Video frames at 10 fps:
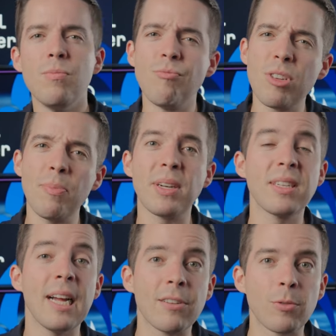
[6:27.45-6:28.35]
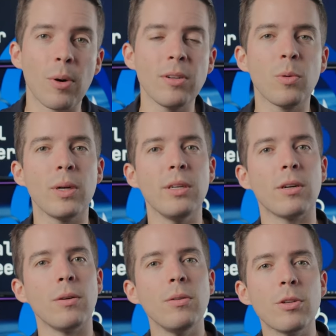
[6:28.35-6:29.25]
something to that sort, to where
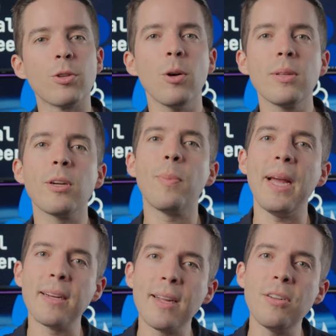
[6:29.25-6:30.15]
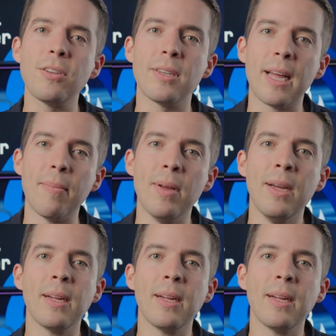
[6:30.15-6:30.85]
you're showing that you're paying attention to them,